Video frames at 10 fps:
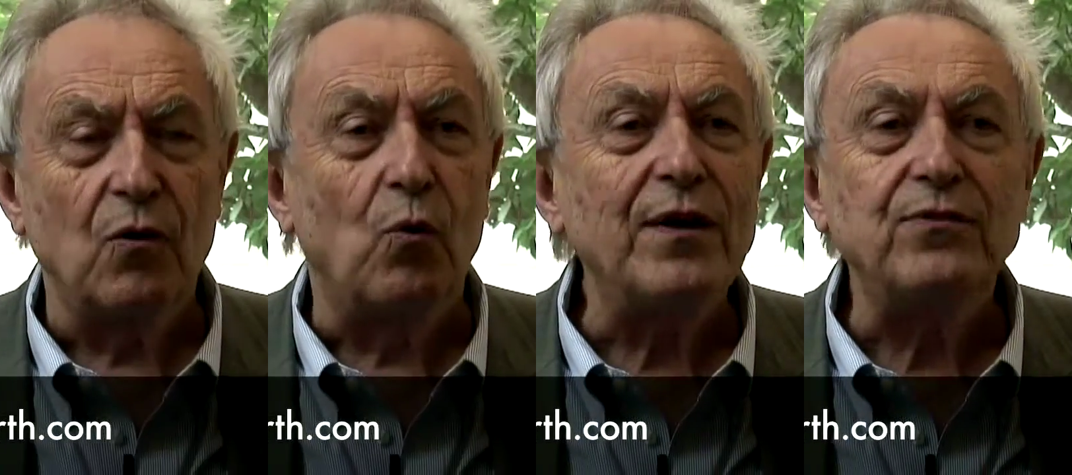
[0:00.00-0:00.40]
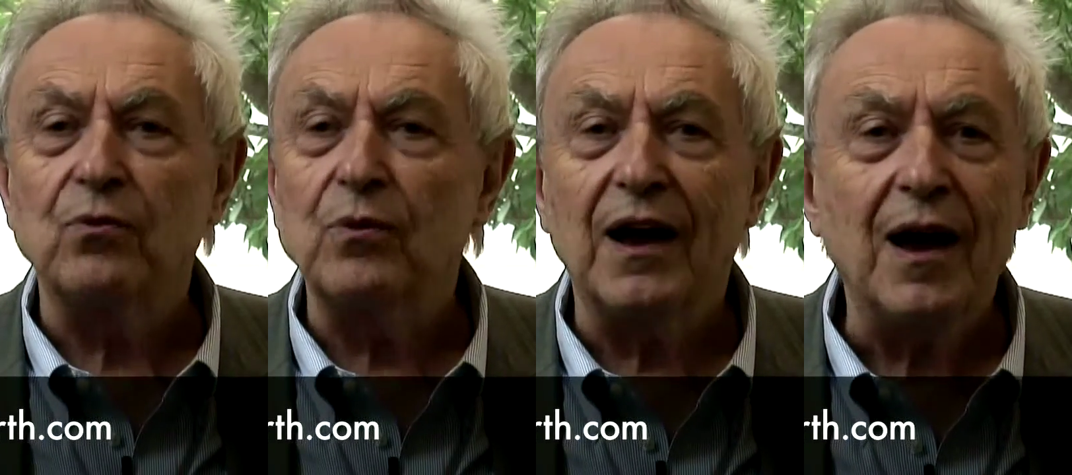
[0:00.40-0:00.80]
What
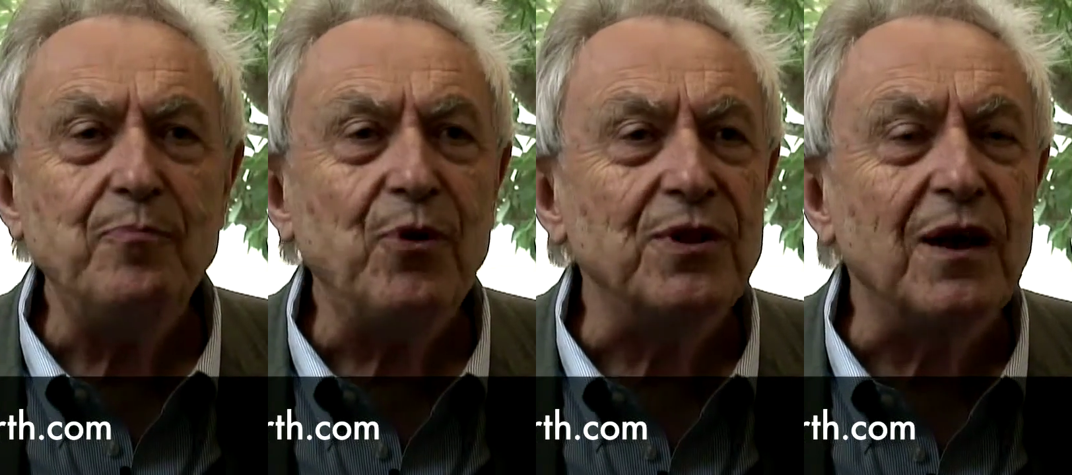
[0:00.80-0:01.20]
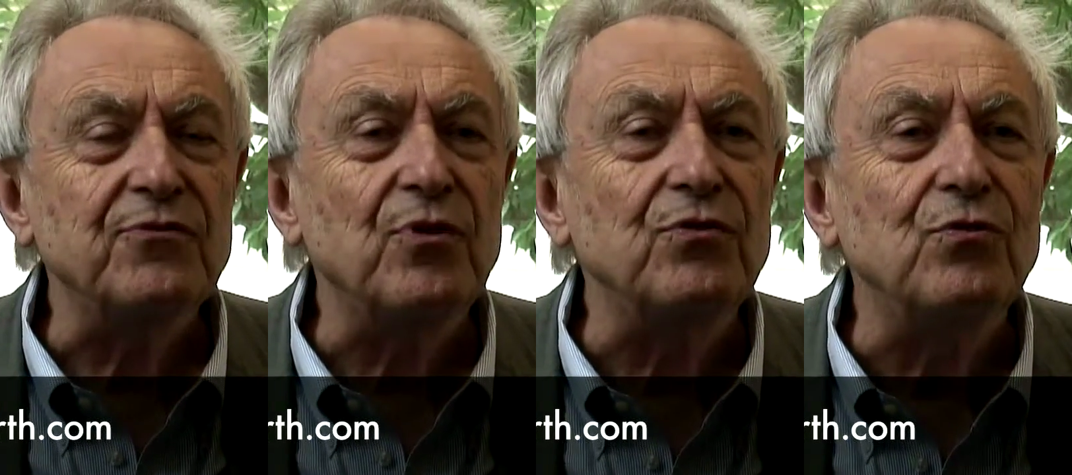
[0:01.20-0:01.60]
will happen
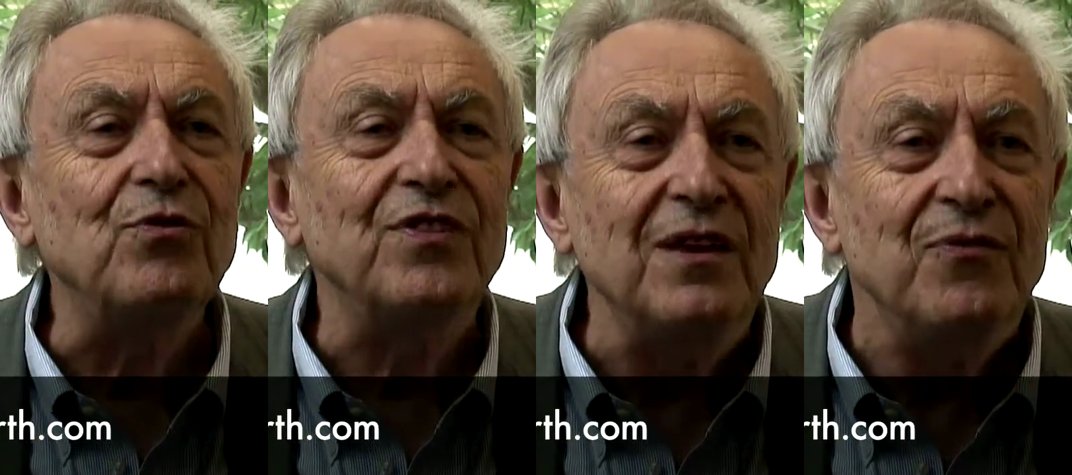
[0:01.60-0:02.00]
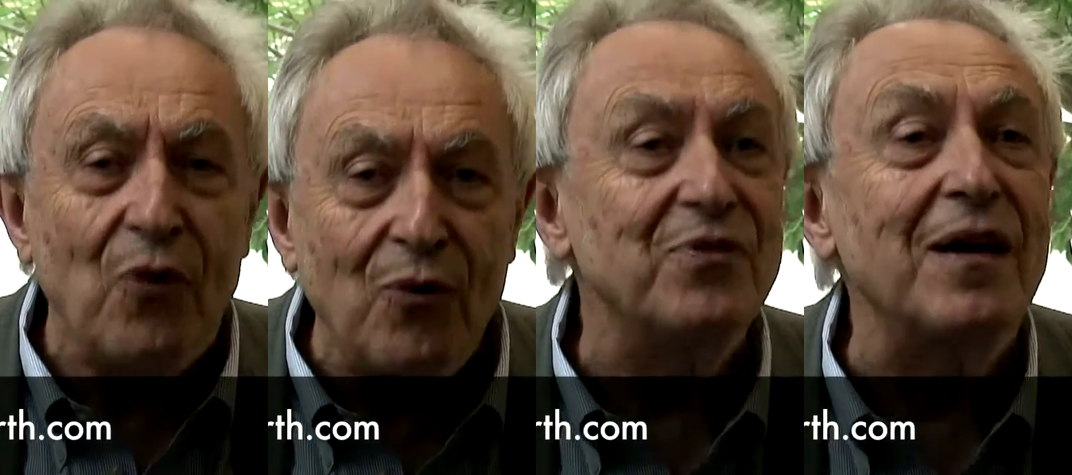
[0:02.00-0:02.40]
after 2, 3,
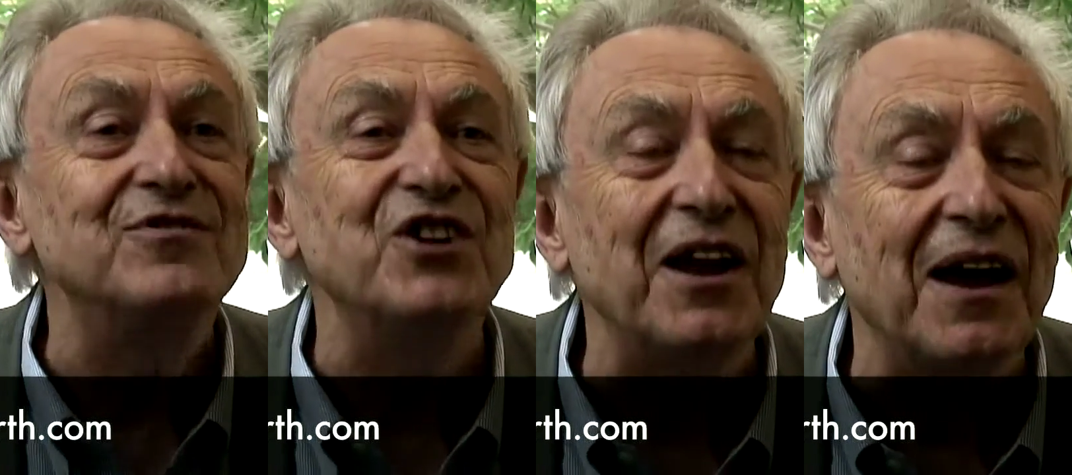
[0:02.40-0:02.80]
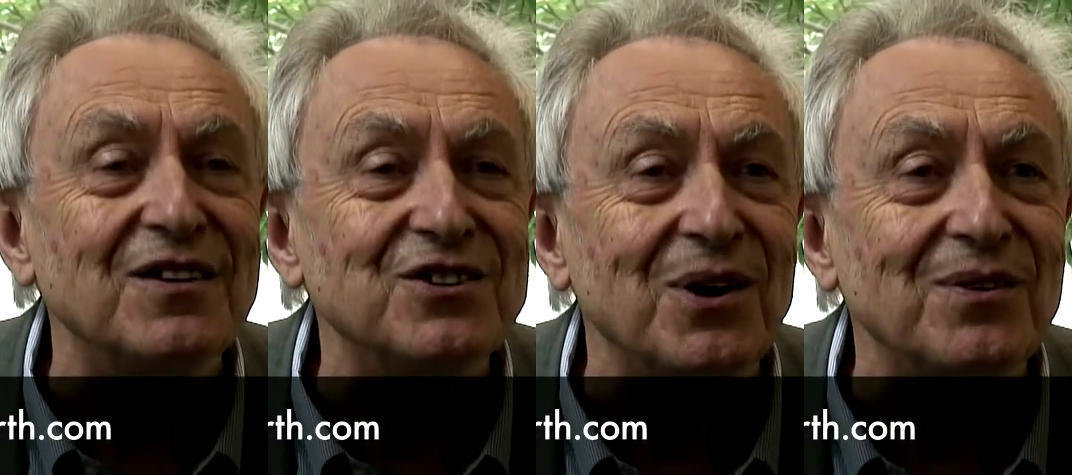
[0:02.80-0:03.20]
4, 5
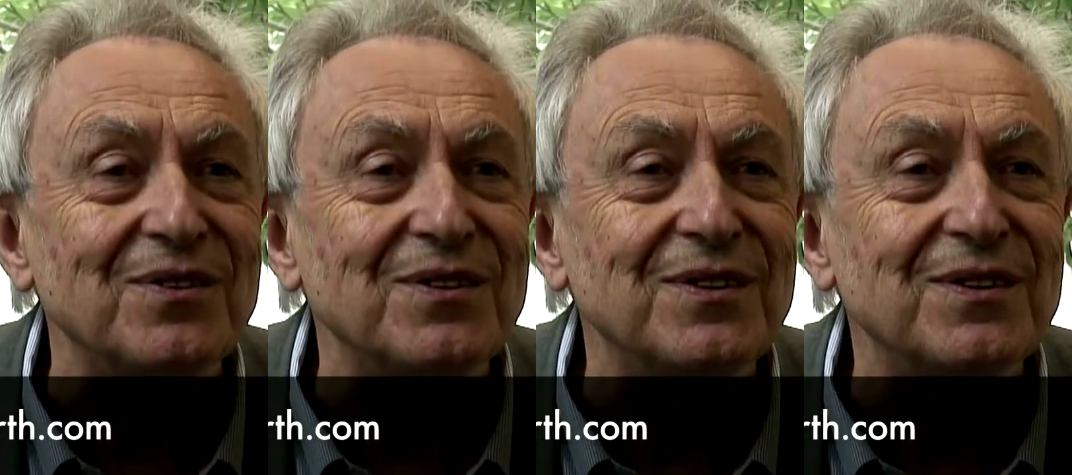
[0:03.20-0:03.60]
generations